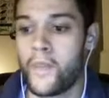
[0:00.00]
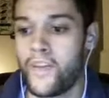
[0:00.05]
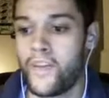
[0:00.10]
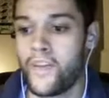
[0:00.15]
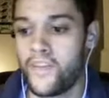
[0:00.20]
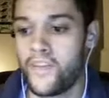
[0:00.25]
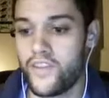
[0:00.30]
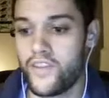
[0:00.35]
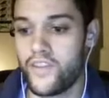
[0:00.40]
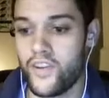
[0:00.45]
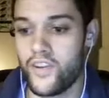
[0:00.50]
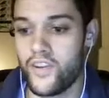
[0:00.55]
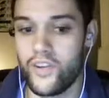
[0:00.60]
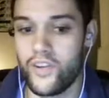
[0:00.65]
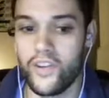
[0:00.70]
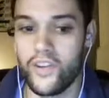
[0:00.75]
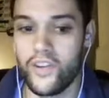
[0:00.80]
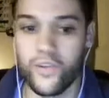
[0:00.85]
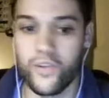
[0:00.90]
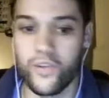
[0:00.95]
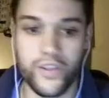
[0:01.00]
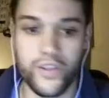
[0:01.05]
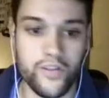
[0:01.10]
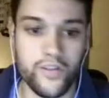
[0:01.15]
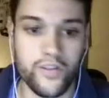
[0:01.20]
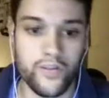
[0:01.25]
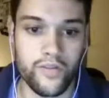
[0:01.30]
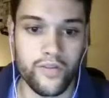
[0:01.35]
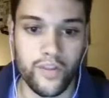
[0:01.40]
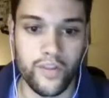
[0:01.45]
So once
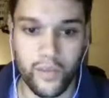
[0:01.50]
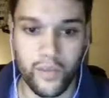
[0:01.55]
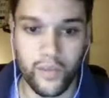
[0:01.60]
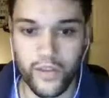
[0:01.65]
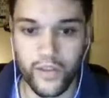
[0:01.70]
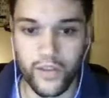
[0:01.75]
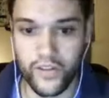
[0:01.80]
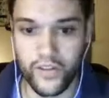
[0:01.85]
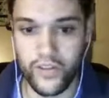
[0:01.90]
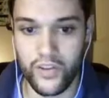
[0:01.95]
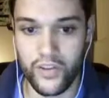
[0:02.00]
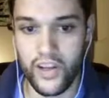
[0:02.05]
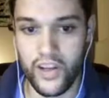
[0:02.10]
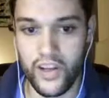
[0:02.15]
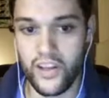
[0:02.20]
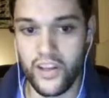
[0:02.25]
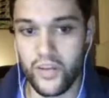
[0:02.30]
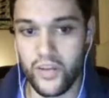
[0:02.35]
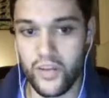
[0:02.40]
you've pushed through and gotten